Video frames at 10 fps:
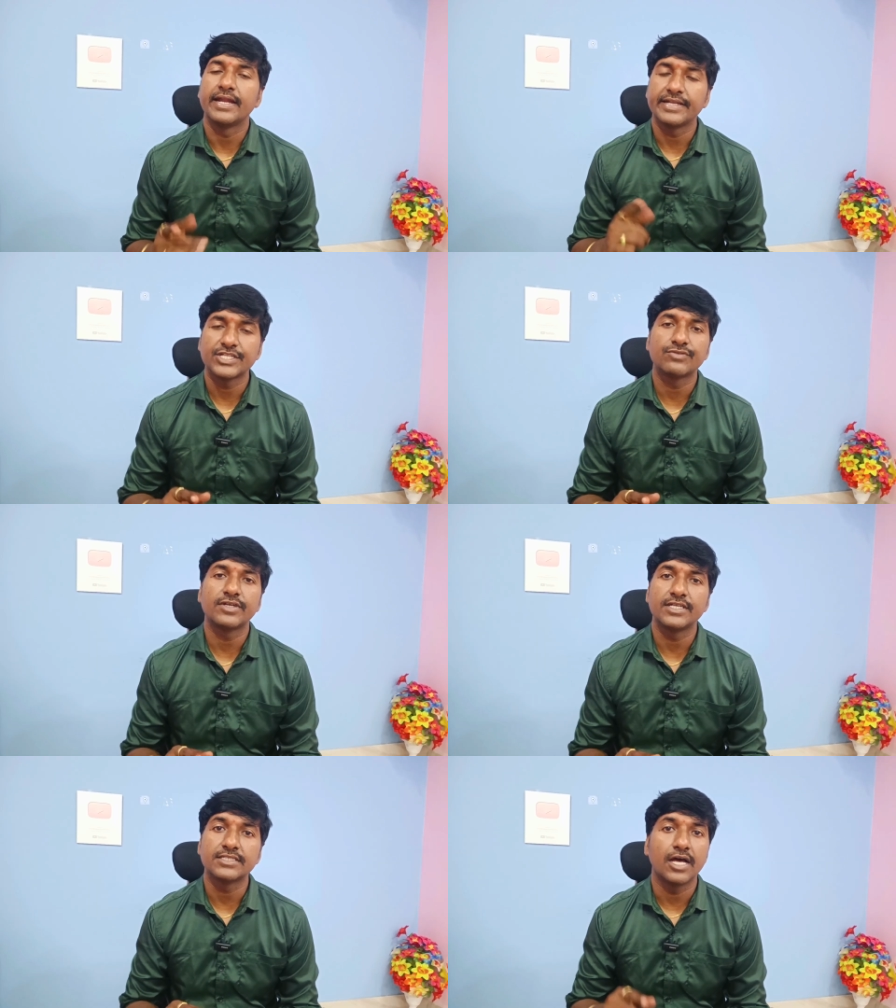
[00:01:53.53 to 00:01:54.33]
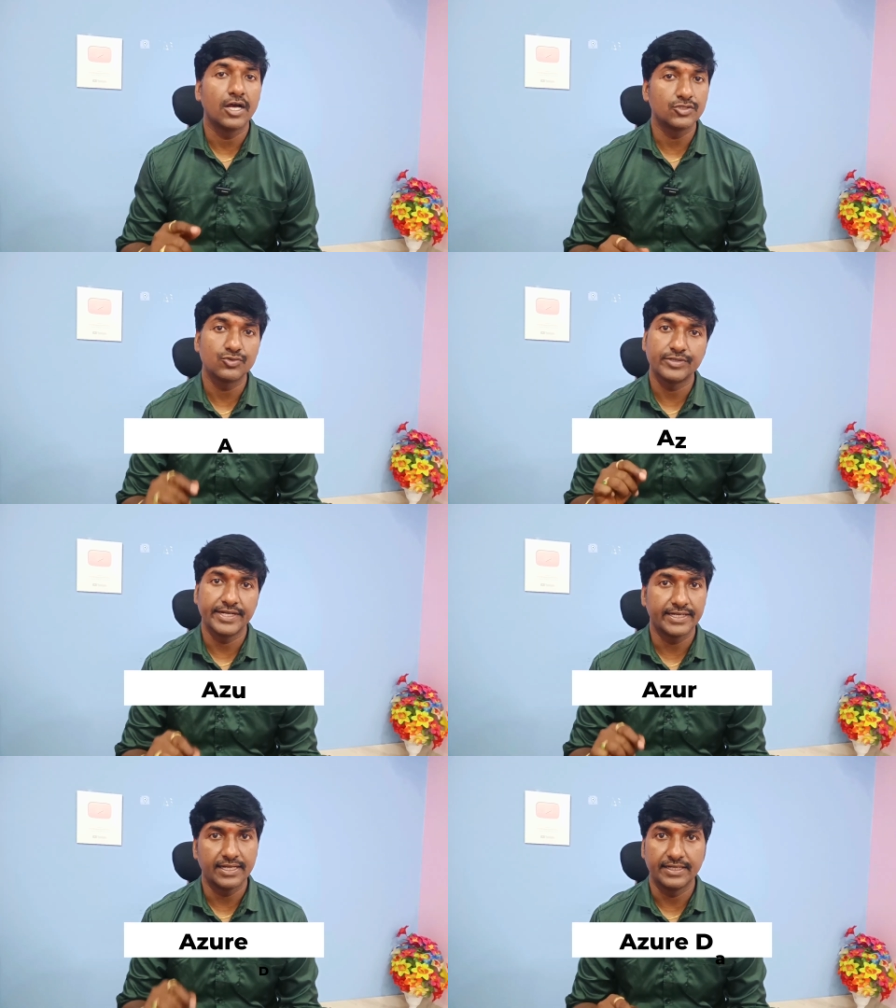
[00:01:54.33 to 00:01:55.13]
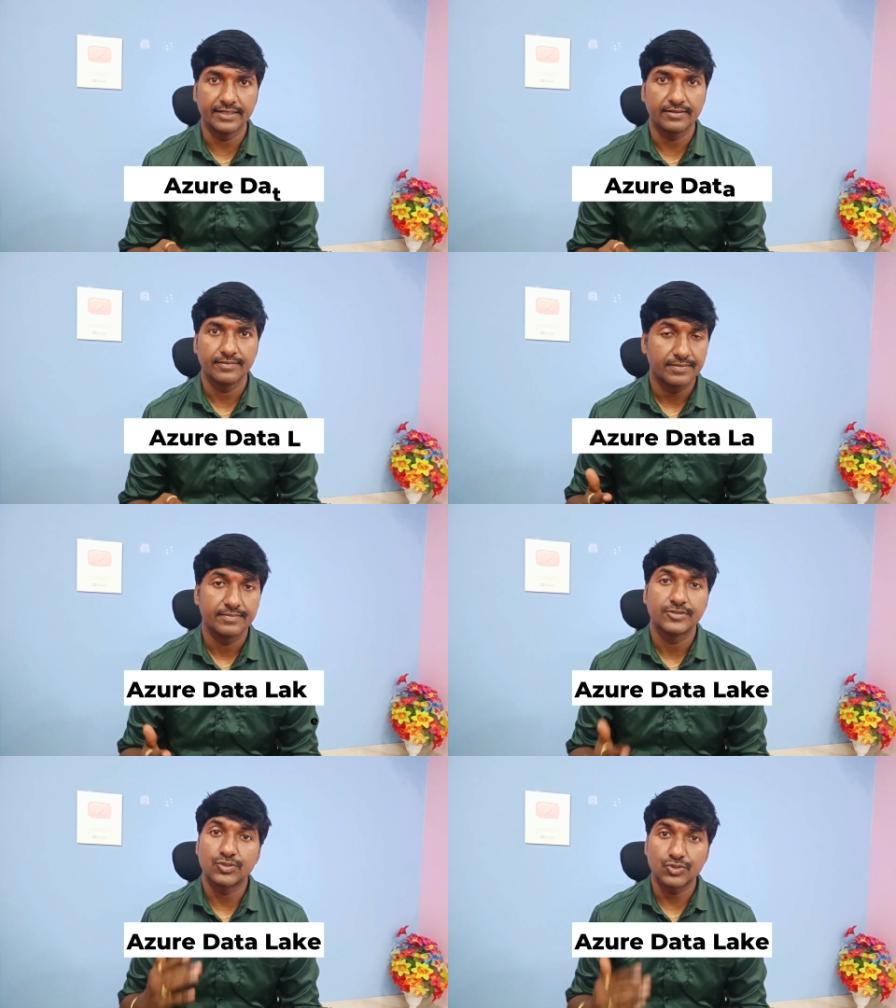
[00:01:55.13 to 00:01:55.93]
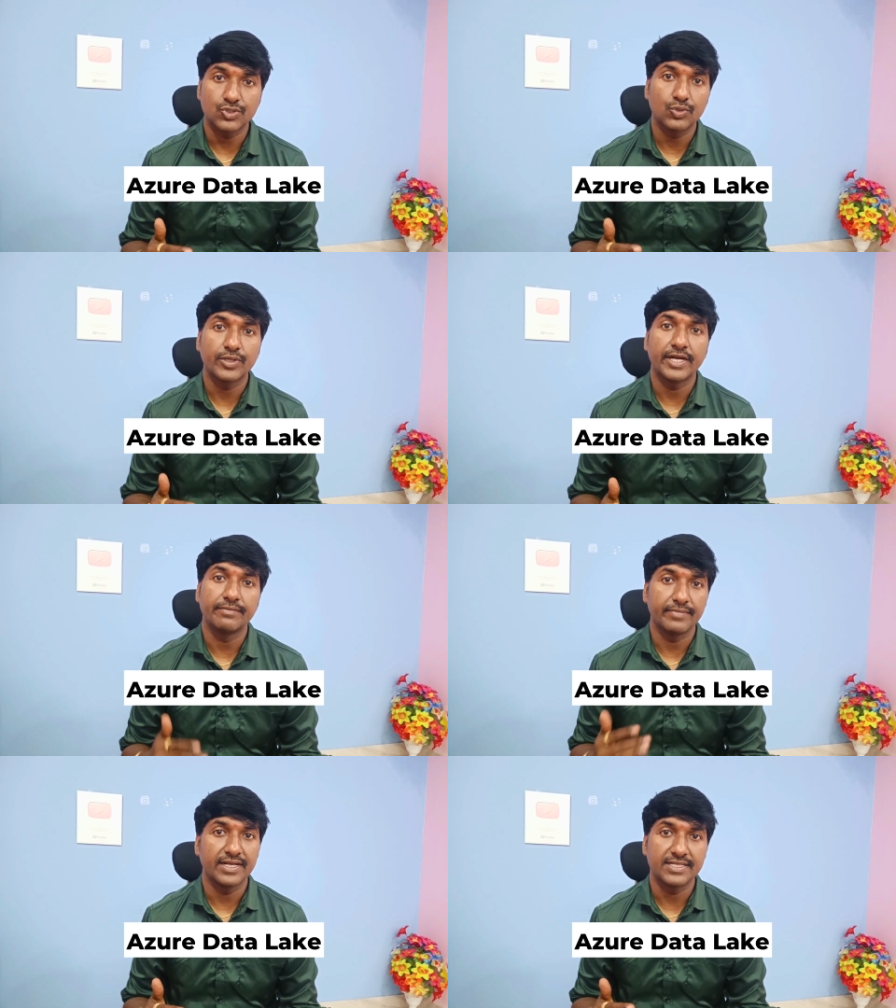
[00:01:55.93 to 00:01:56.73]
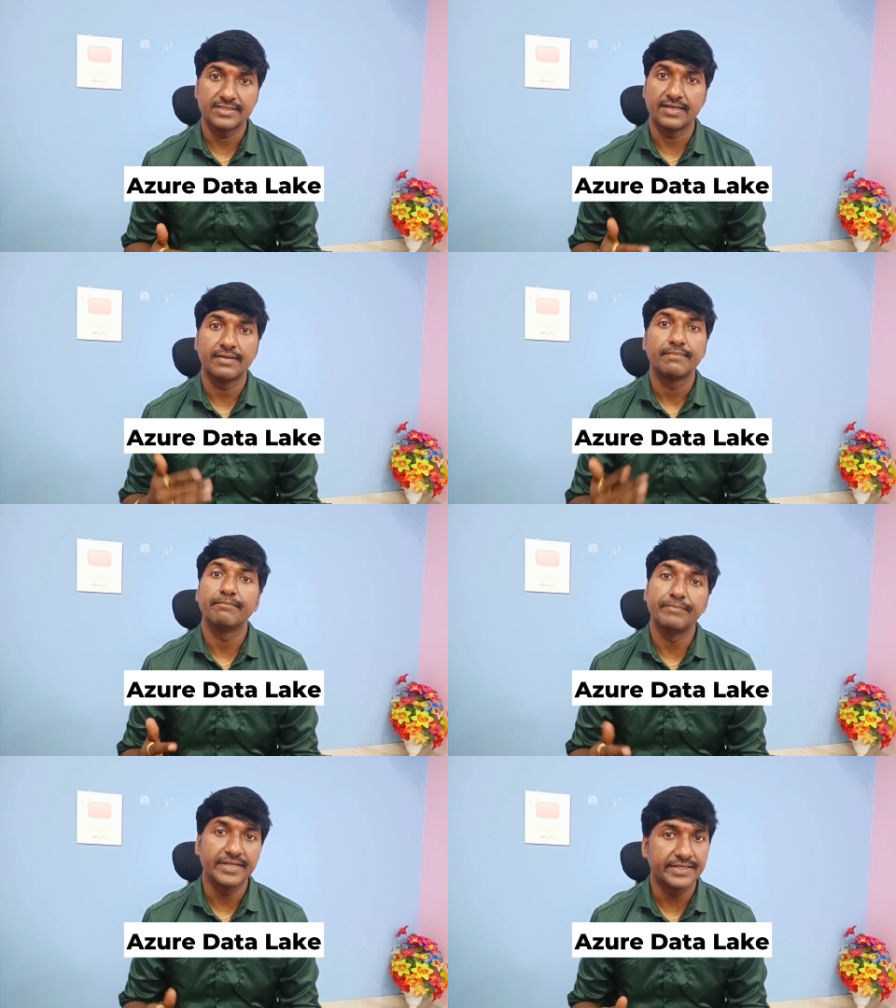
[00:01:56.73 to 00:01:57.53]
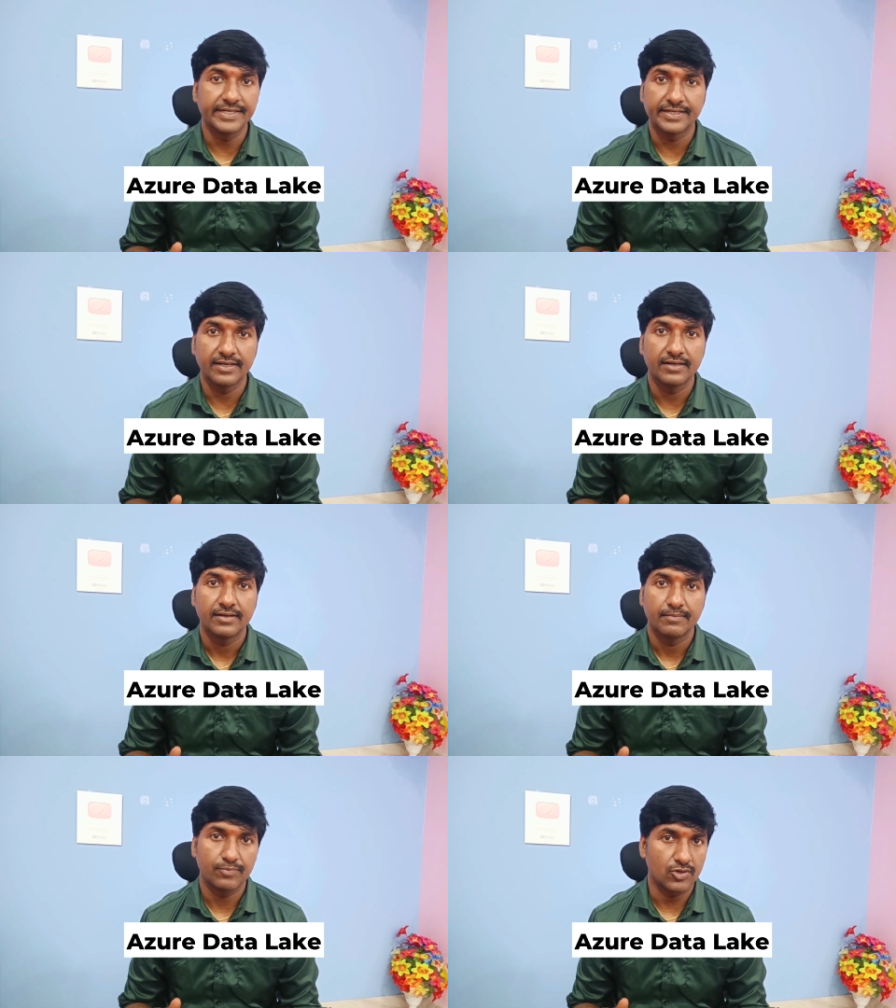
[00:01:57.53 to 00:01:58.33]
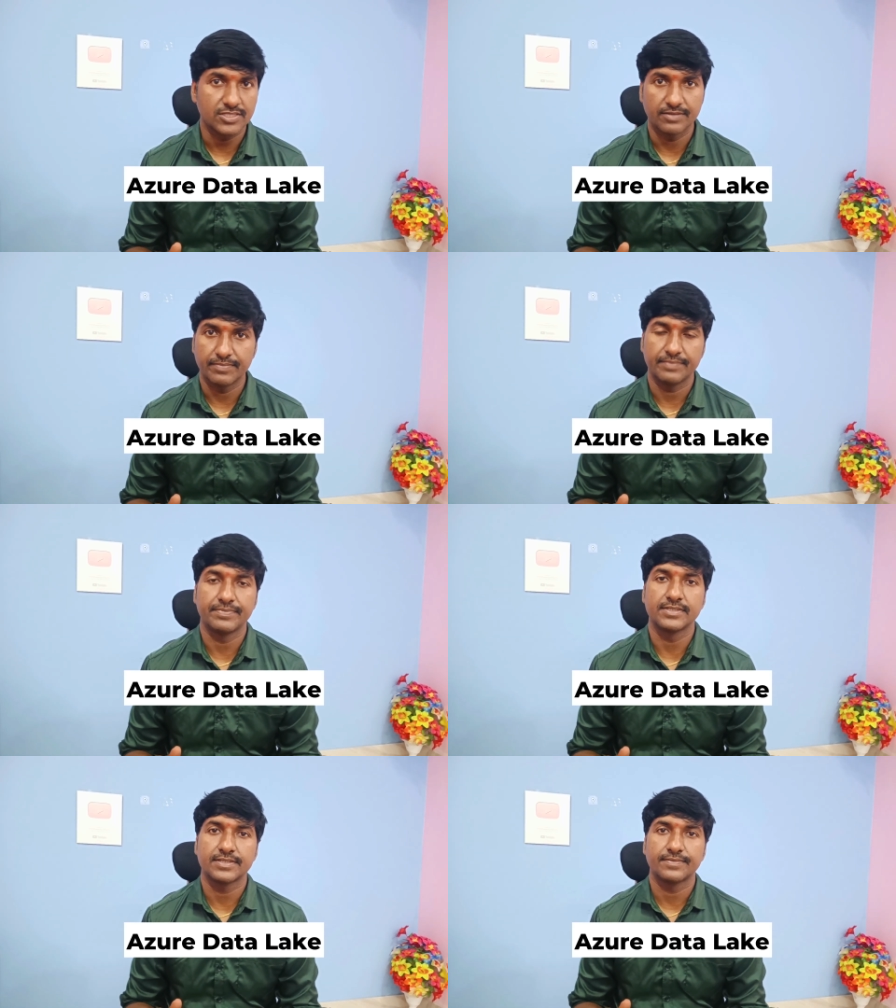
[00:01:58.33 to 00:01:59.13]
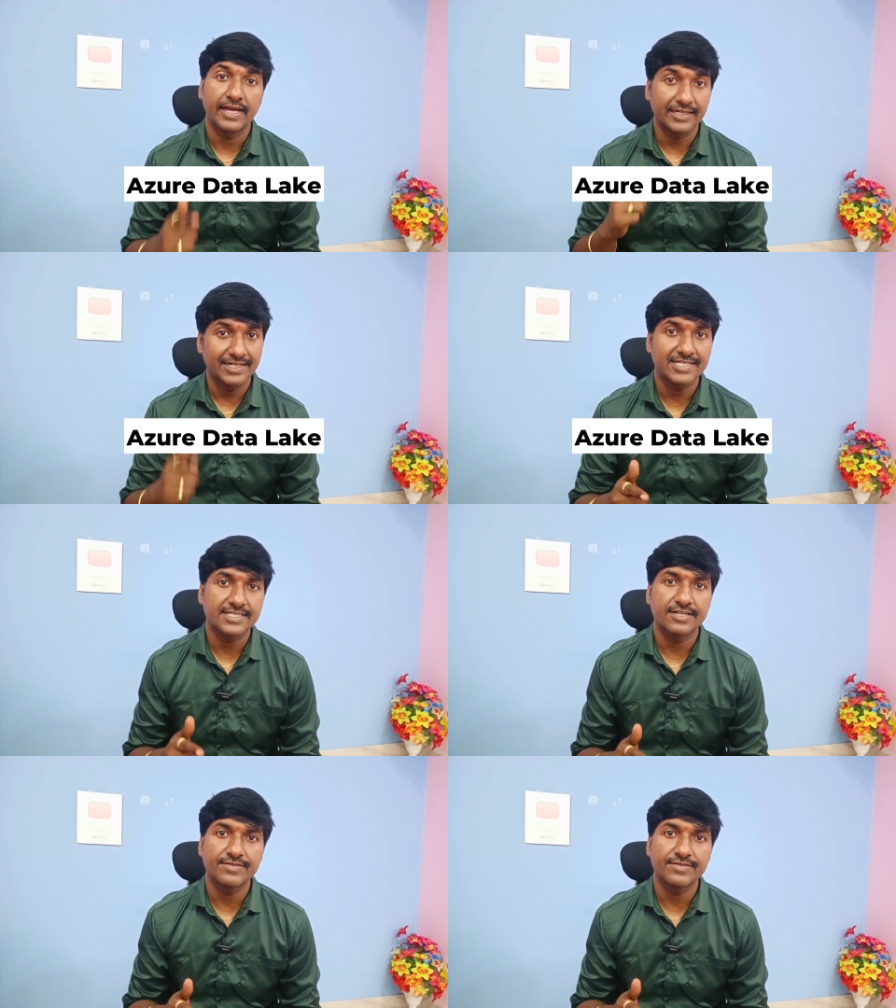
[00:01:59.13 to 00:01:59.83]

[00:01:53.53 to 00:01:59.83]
And next one is Azure data lake to store and manage the big data processing purpose. And the next